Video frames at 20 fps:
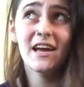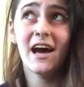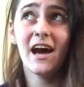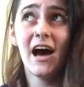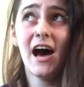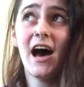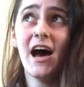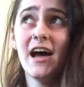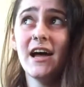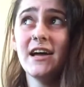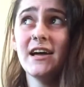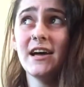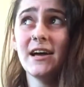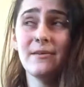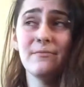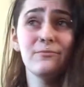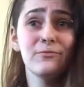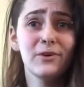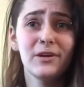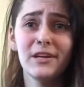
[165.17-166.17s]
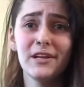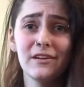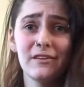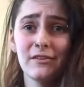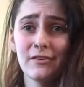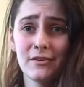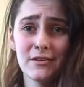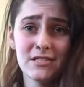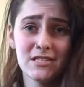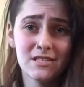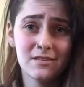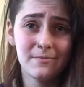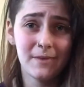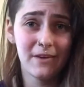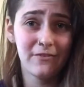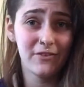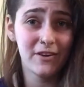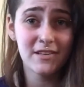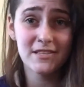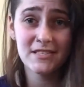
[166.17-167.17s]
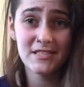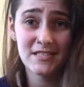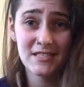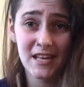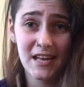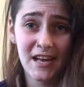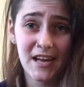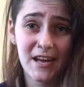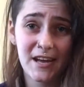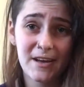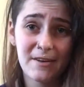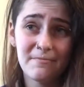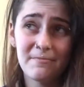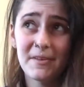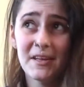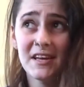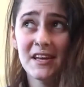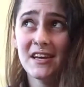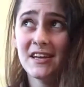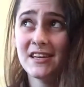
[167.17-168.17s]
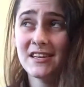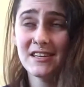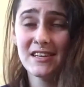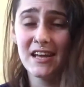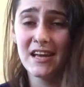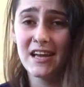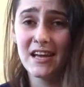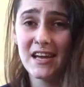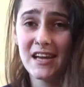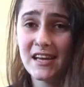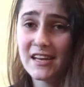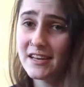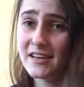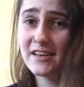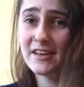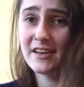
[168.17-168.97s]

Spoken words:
I am really close to my friends Sam, Nate,